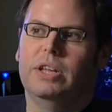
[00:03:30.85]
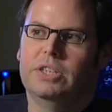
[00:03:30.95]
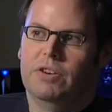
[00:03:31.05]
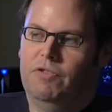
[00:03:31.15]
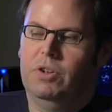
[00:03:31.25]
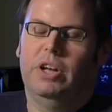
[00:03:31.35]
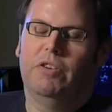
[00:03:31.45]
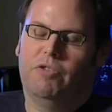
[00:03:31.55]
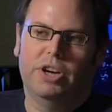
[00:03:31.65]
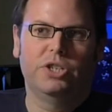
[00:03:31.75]
It's going to feel like
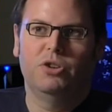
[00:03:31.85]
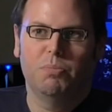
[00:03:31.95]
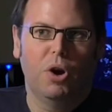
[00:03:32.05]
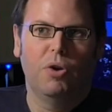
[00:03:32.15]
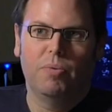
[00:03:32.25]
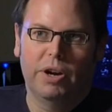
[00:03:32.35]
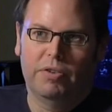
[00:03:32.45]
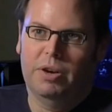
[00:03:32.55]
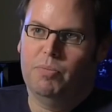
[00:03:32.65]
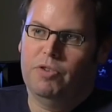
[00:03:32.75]
a fresh new mode,
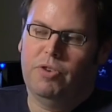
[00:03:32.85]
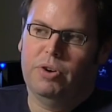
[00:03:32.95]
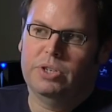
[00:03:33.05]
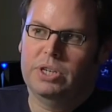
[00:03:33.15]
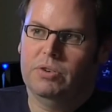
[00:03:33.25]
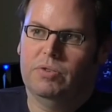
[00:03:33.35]
and we're focusing